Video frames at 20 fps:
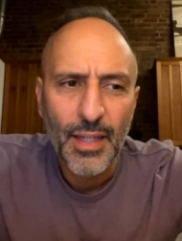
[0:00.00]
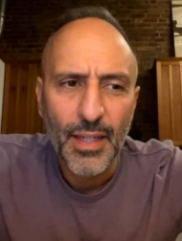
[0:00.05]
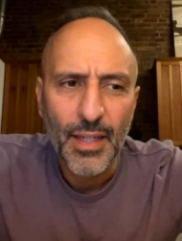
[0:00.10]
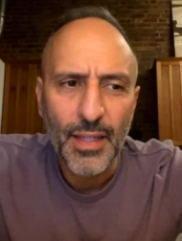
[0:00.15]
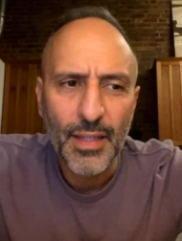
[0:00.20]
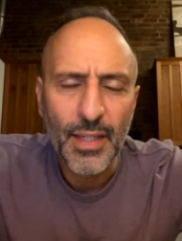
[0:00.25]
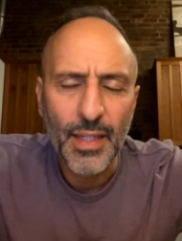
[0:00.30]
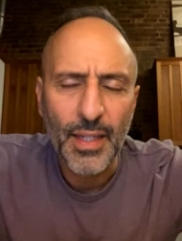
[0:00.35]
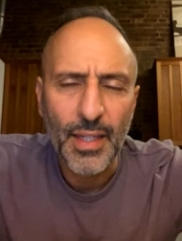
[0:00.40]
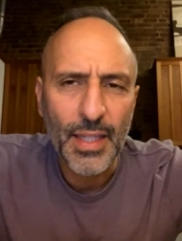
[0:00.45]

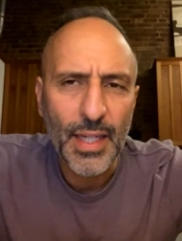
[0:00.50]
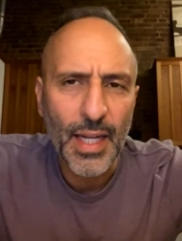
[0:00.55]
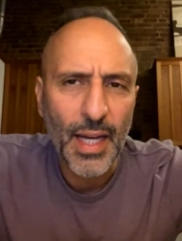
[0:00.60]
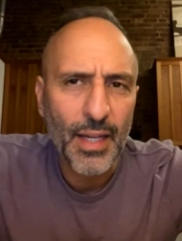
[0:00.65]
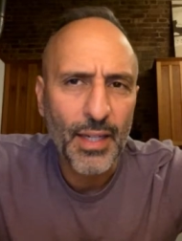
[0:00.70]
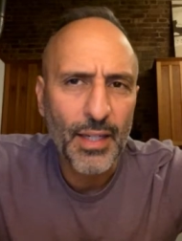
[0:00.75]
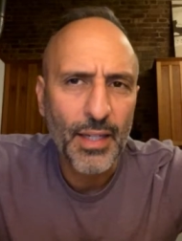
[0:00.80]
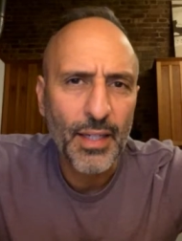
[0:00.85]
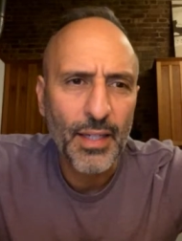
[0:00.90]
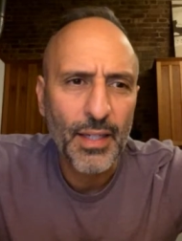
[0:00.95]
It's an
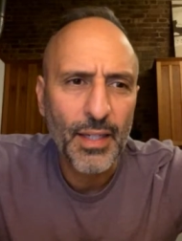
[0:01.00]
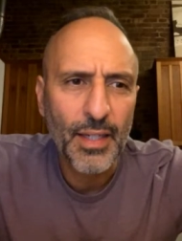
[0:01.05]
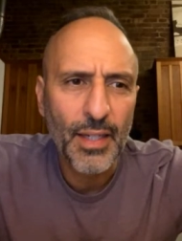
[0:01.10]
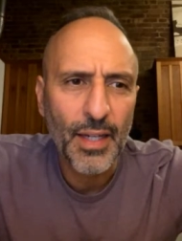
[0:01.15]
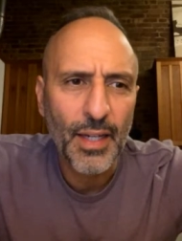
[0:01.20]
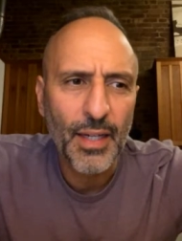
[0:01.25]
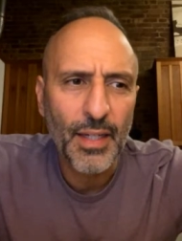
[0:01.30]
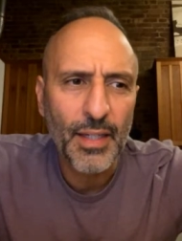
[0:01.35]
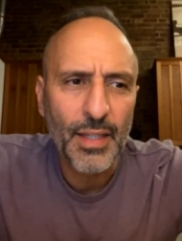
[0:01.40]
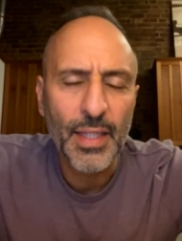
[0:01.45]
Italian
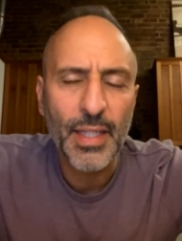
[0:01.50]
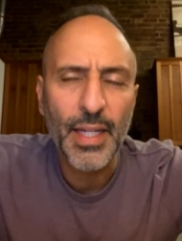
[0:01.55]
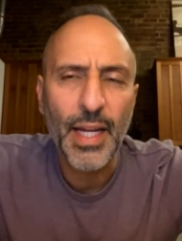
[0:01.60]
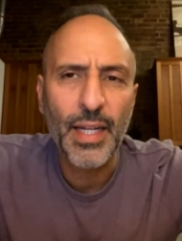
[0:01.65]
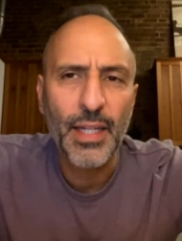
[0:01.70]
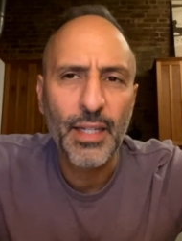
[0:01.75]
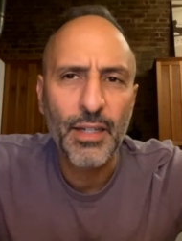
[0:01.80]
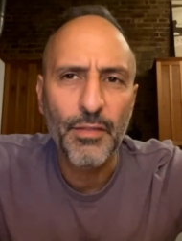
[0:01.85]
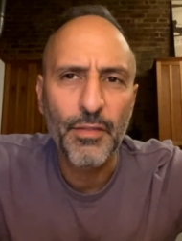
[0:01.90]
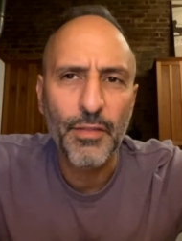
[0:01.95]

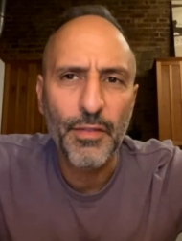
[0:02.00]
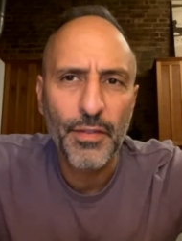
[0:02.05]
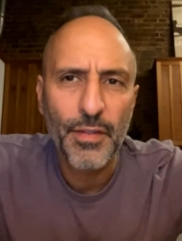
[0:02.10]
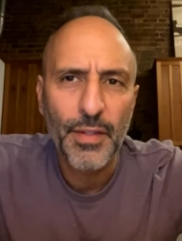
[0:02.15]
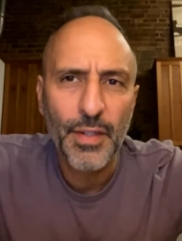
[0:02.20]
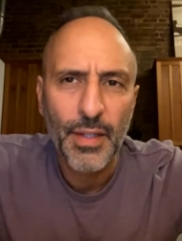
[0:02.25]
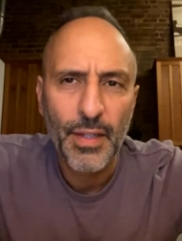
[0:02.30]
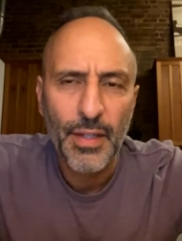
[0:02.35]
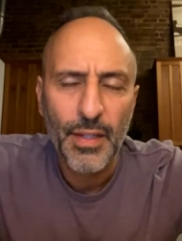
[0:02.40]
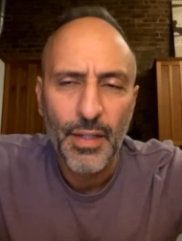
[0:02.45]
detective
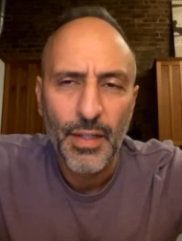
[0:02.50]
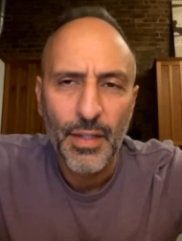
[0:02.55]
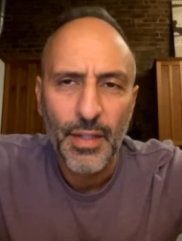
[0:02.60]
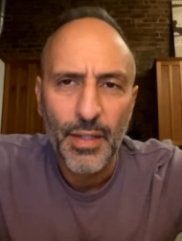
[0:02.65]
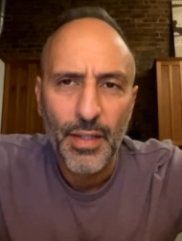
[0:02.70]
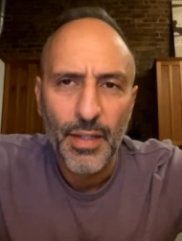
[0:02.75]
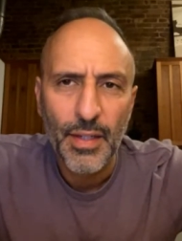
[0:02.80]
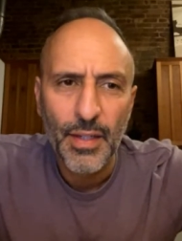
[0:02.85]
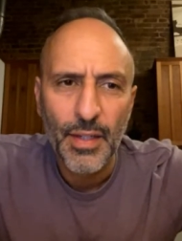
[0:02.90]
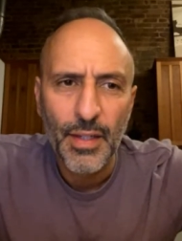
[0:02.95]

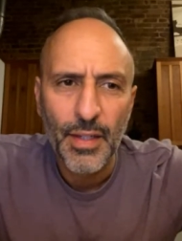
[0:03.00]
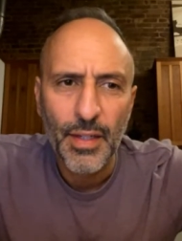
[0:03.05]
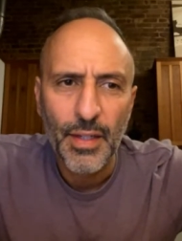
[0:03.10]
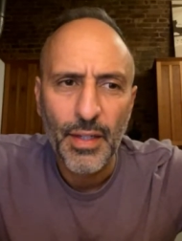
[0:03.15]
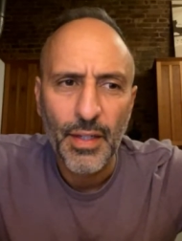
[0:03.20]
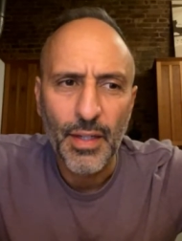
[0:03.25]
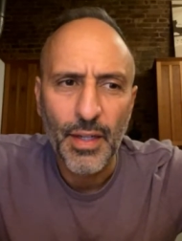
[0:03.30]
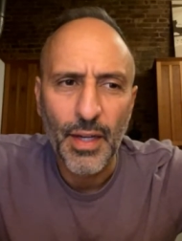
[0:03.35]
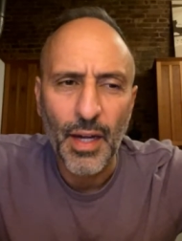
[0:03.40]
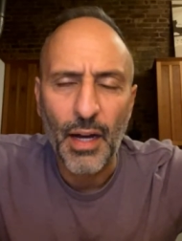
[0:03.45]

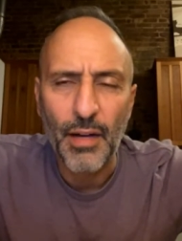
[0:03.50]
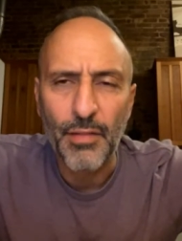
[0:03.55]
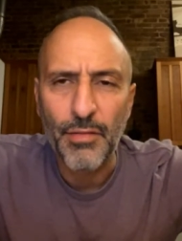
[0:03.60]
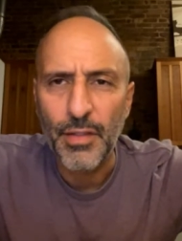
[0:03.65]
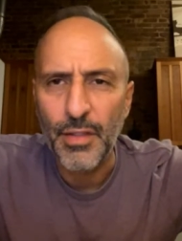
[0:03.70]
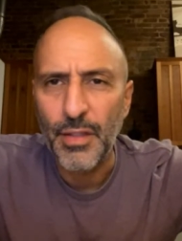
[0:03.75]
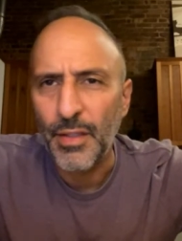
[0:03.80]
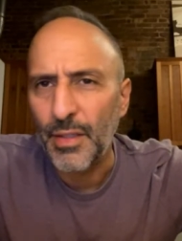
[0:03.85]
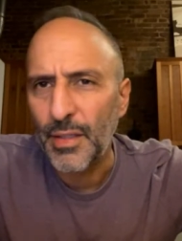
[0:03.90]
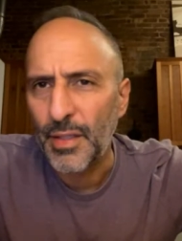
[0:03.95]

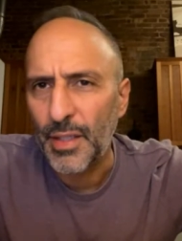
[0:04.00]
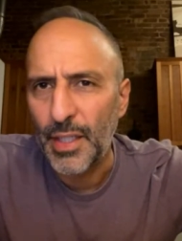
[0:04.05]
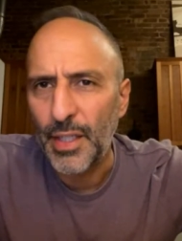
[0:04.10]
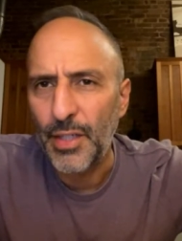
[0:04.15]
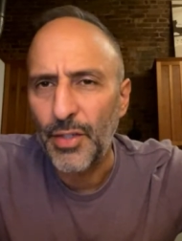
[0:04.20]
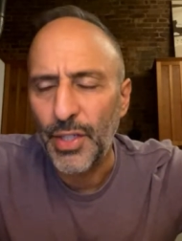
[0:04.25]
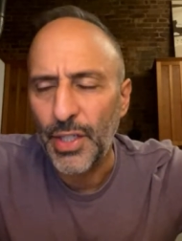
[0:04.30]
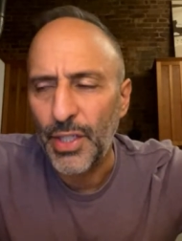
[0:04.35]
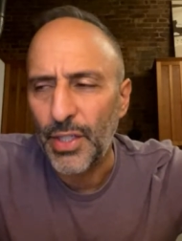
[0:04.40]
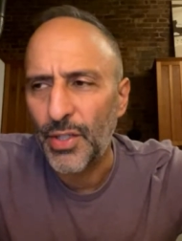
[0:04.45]
novel
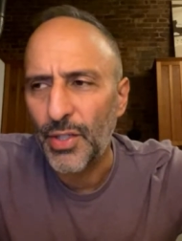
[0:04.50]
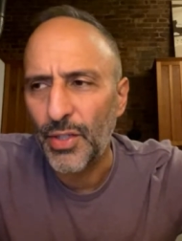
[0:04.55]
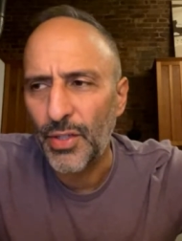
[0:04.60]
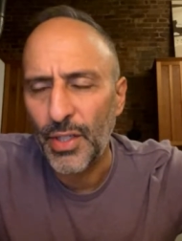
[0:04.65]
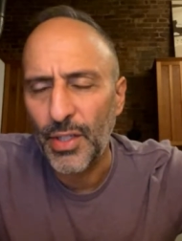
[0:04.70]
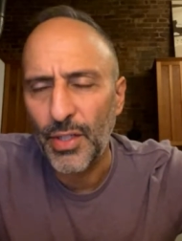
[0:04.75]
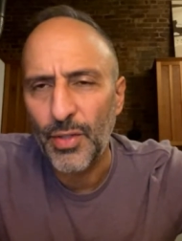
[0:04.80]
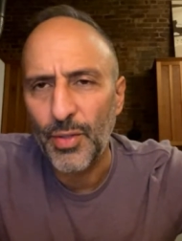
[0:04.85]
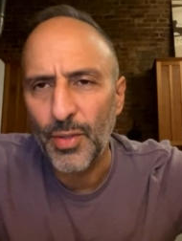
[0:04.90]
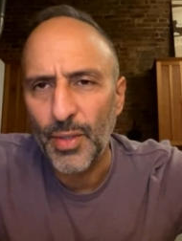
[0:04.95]
series turned
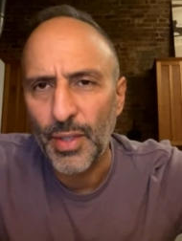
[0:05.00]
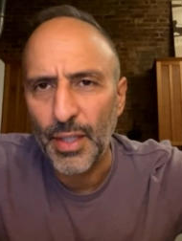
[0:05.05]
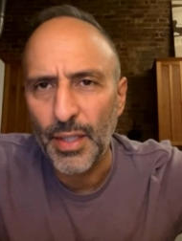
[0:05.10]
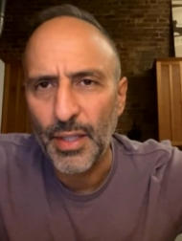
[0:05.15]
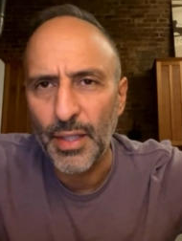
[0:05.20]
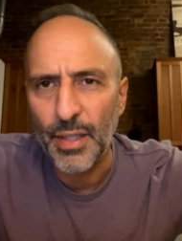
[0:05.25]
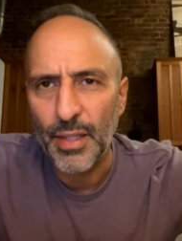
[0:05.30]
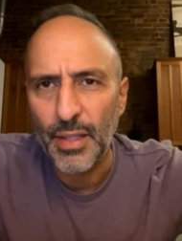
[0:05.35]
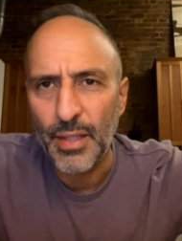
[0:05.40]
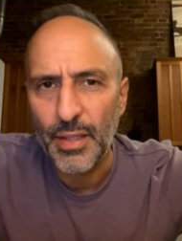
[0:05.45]
into
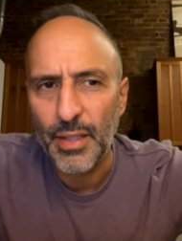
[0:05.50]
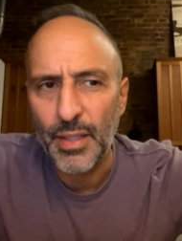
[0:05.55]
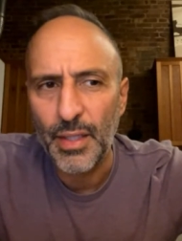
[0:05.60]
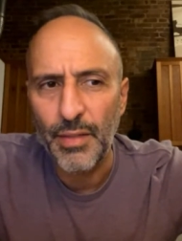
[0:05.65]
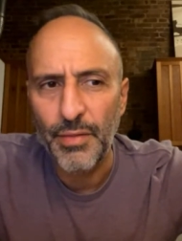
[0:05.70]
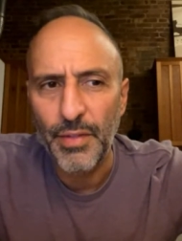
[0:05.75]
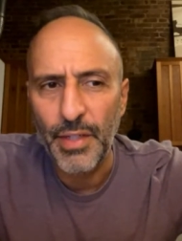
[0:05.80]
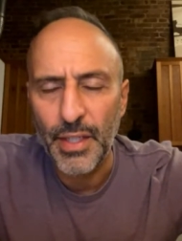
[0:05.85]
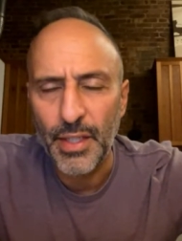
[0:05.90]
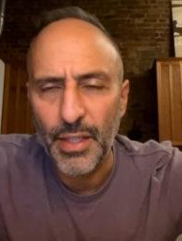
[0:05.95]
a
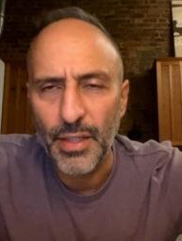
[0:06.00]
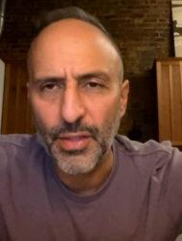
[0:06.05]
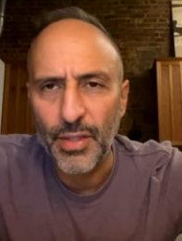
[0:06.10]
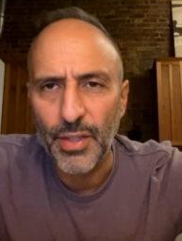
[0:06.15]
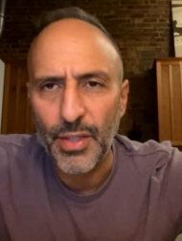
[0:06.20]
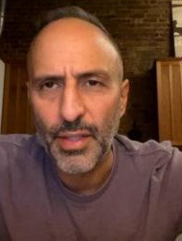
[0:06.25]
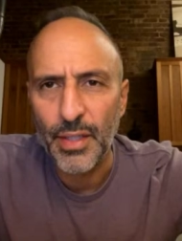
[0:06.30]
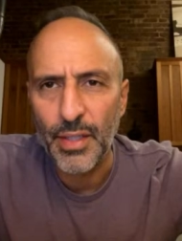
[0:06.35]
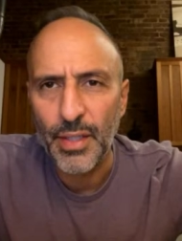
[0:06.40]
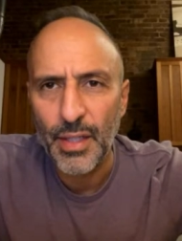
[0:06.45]
TV
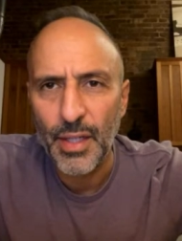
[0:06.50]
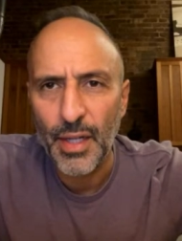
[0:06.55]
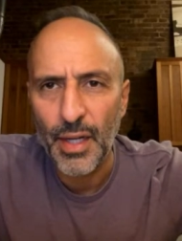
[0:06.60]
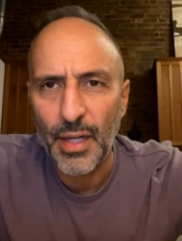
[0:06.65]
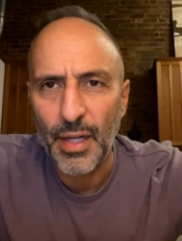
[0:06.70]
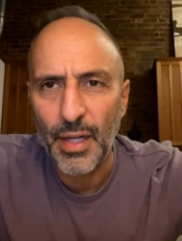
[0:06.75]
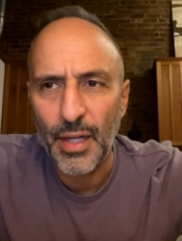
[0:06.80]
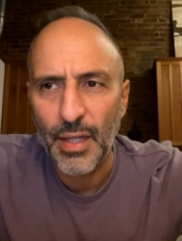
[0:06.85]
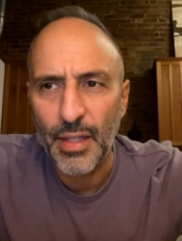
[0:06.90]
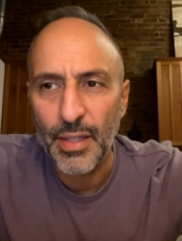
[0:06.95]
series.
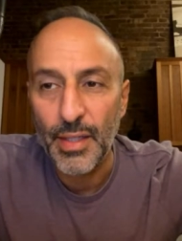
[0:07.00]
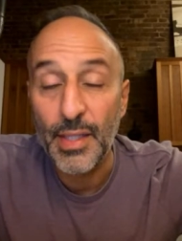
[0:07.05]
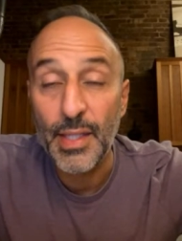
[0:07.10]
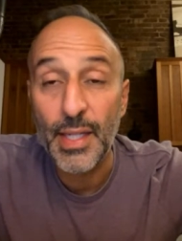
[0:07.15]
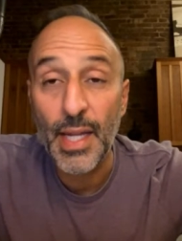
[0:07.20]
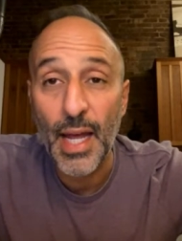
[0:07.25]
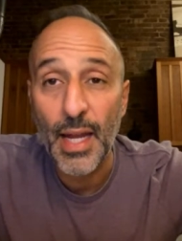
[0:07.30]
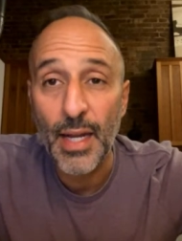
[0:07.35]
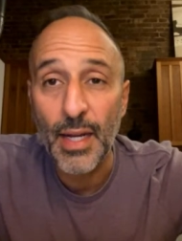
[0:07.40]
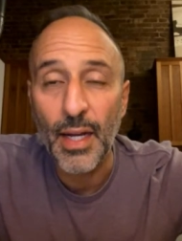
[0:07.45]

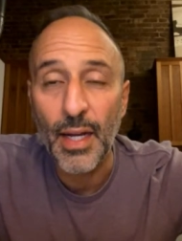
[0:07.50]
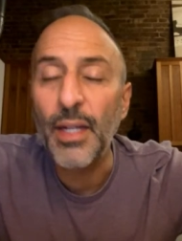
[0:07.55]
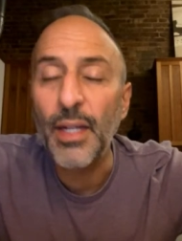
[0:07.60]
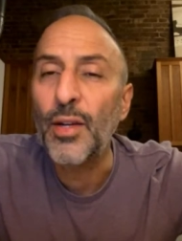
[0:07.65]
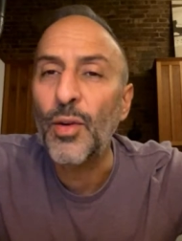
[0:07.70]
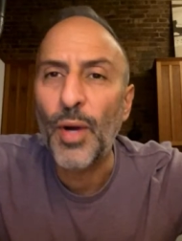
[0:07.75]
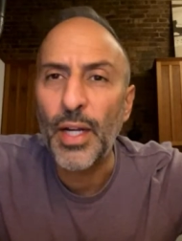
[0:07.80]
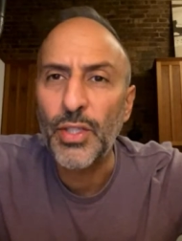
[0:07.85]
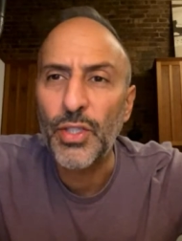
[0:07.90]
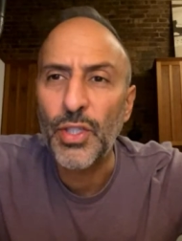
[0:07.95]
Zen, I'm going
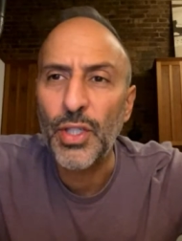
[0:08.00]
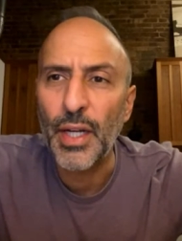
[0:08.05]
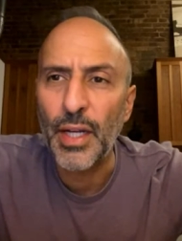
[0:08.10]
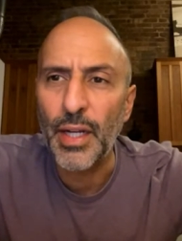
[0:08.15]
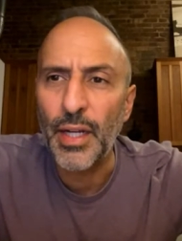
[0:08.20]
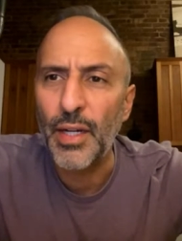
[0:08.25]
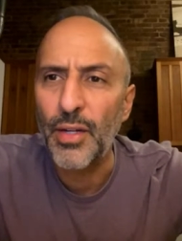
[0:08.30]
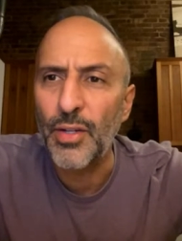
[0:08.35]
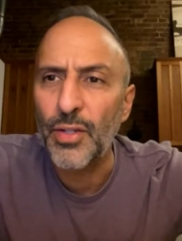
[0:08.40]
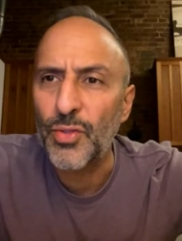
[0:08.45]
to watch it.
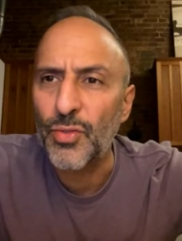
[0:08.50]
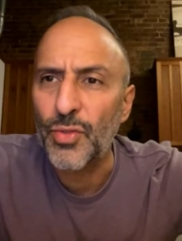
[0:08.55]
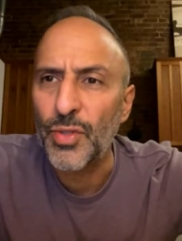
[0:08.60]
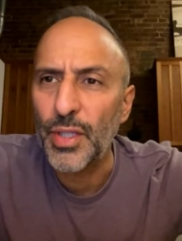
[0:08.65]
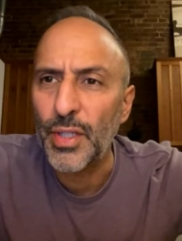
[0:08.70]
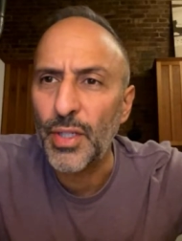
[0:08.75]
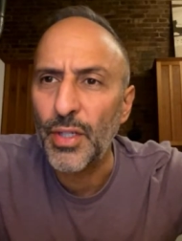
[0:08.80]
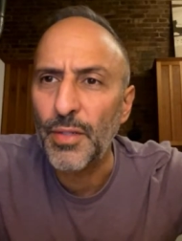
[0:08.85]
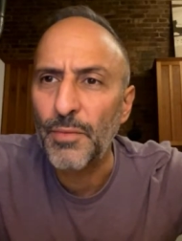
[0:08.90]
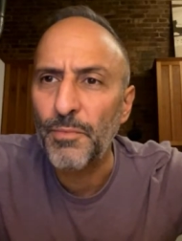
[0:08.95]
I hear it's
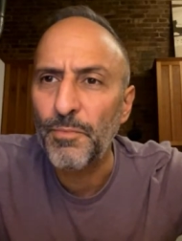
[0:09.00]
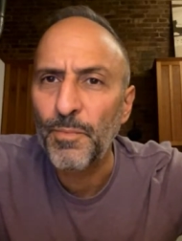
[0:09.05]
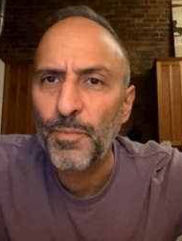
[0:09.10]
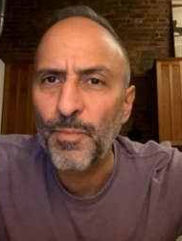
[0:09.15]
really good.